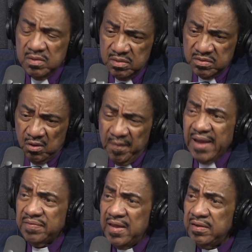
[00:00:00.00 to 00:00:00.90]
So
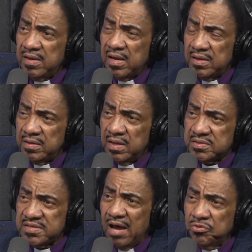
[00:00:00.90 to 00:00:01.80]
back then, the
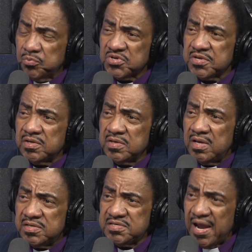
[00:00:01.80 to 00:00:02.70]
South was still
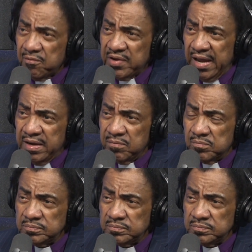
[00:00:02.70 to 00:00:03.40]
segregated.